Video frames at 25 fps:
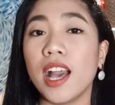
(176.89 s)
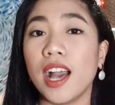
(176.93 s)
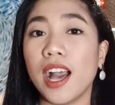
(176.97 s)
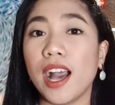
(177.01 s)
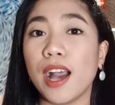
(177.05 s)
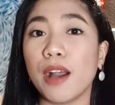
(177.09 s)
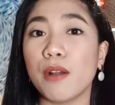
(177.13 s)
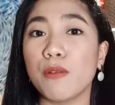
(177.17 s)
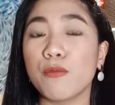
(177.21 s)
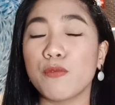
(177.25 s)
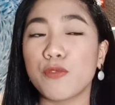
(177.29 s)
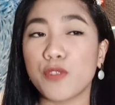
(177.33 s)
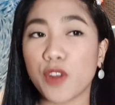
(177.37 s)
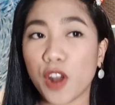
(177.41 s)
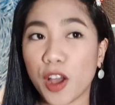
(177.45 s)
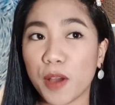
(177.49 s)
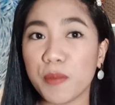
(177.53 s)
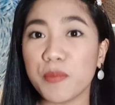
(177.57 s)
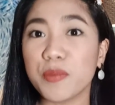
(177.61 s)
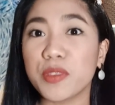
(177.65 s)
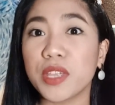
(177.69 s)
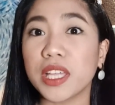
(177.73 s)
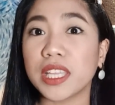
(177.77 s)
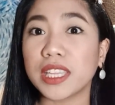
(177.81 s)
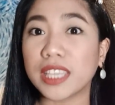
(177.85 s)
Um,
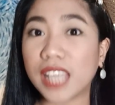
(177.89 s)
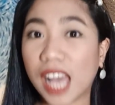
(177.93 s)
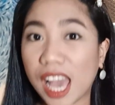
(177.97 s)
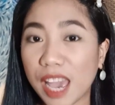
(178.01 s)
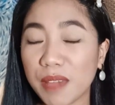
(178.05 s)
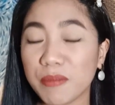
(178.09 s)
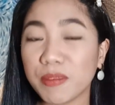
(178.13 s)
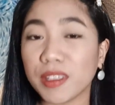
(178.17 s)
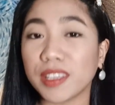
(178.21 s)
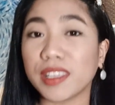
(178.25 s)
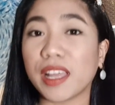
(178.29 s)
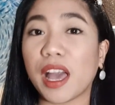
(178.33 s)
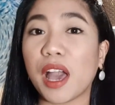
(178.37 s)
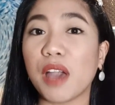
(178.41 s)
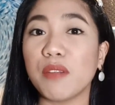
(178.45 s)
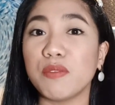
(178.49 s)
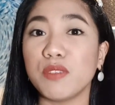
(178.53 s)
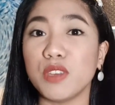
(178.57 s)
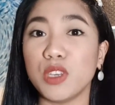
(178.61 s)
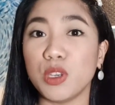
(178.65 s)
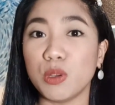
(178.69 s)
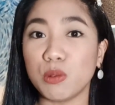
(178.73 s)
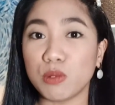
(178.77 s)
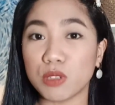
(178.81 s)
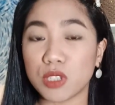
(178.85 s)
from the time that
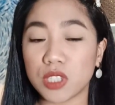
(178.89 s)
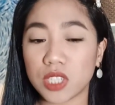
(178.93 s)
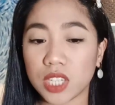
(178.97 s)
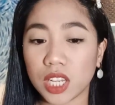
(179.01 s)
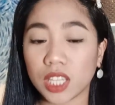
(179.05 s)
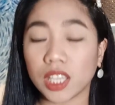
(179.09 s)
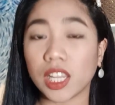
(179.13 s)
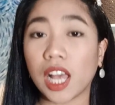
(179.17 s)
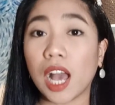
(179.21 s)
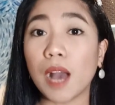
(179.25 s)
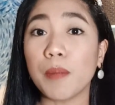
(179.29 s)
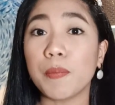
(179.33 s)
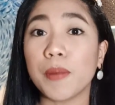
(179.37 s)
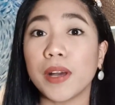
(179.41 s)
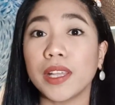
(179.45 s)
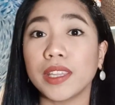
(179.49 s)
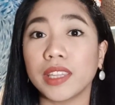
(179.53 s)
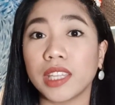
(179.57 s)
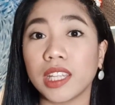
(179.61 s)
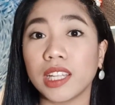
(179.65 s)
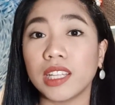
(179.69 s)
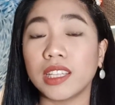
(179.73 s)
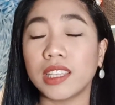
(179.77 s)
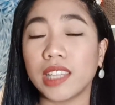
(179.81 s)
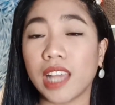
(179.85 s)
I've used it up
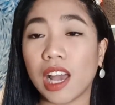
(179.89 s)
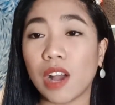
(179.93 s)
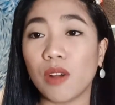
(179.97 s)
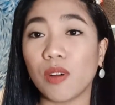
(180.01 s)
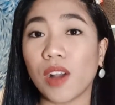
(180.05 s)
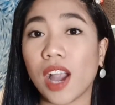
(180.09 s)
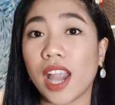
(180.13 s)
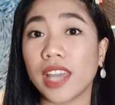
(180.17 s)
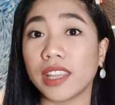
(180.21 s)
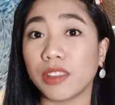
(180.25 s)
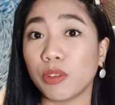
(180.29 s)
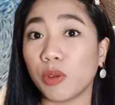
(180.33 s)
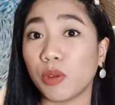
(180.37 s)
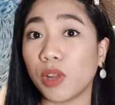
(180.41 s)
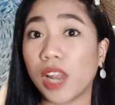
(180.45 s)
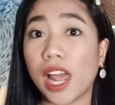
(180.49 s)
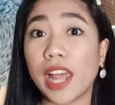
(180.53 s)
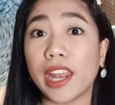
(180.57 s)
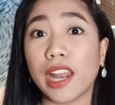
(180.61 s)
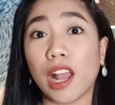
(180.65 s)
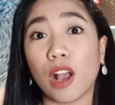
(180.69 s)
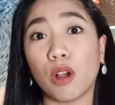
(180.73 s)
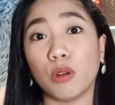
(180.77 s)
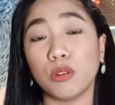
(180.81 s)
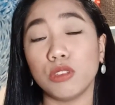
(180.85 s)
until now, kahit
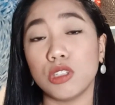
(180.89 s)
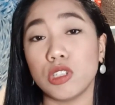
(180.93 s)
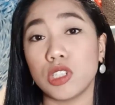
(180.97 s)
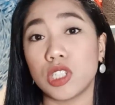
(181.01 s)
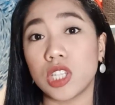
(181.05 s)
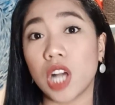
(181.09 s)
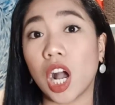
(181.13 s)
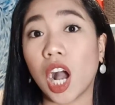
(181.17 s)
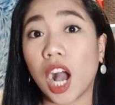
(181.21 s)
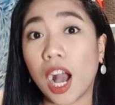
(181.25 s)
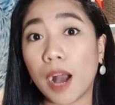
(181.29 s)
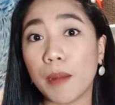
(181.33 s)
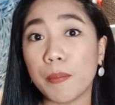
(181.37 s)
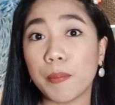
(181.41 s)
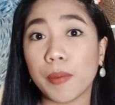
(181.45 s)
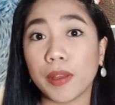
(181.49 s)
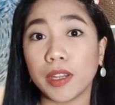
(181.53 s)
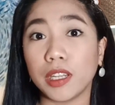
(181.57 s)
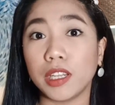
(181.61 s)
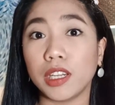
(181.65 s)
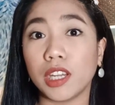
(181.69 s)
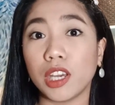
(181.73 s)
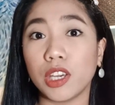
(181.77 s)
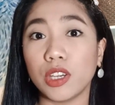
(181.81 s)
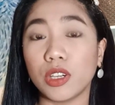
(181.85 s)
wala na ako dun sa
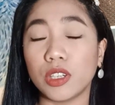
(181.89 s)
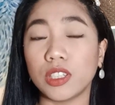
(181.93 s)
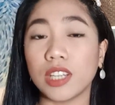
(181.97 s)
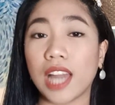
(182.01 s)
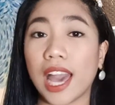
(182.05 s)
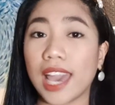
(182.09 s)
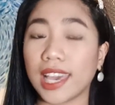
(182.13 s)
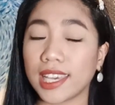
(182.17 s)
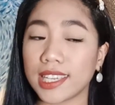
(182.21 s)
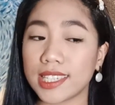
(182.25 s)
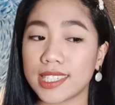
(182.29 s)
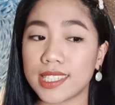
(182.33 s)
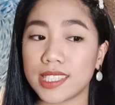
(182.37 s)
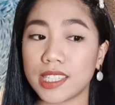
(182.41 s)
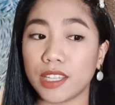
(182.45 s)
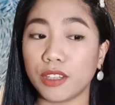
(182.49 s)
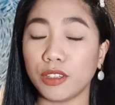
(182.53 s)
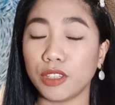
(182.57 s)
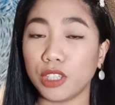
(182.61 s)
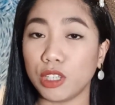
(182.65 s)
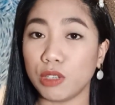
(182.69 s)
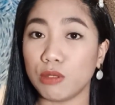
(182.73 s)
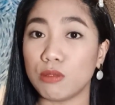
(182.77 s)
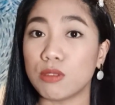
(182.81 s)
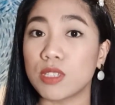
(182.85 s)
company na yon, I can
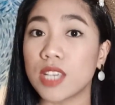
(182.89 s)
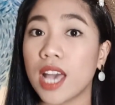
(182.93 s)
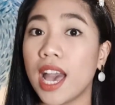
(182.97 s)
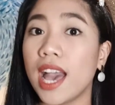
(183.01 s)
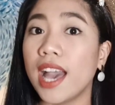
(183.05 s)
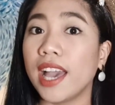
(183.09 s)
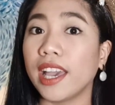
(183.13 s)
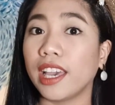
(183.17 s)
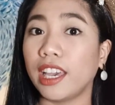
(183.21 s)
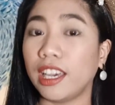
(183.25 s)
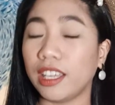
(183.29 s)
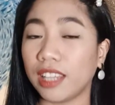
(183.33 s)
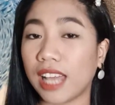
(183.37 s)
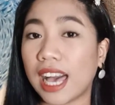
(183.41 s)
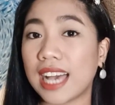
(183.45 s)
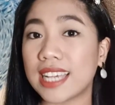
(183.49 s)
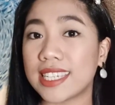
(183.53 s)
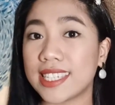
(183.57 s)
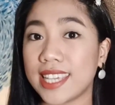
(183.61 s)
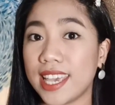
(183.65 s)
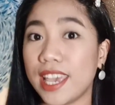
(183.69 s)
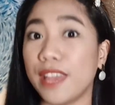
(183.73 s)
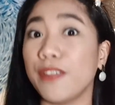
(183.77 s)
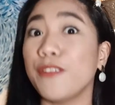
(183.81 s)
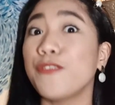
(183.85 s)
still use
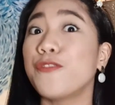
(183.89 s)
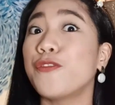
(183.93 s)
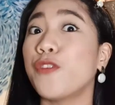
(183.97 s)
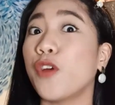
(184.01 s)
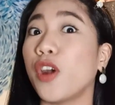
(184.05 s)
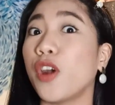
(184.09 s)
ClassIn